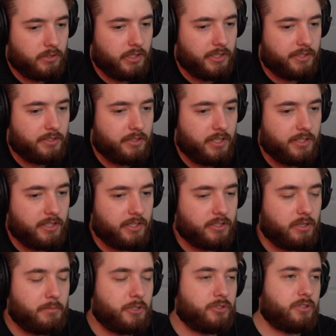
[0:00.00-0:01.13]
It's, it's, it's
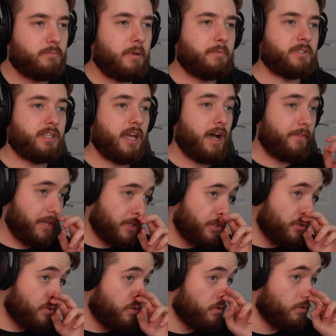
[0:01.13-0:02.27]
going to be interesting to maybe see how they
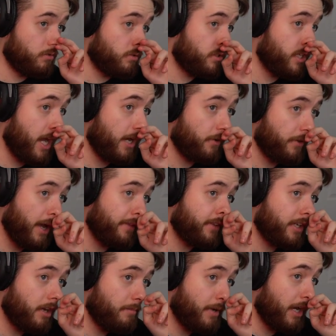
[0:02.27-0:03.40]
do tackle that in
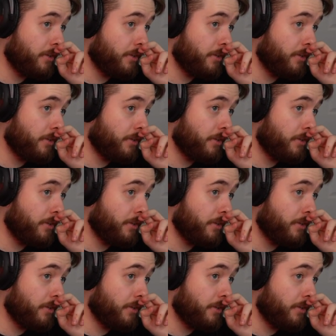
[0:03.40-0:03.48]
the campaign.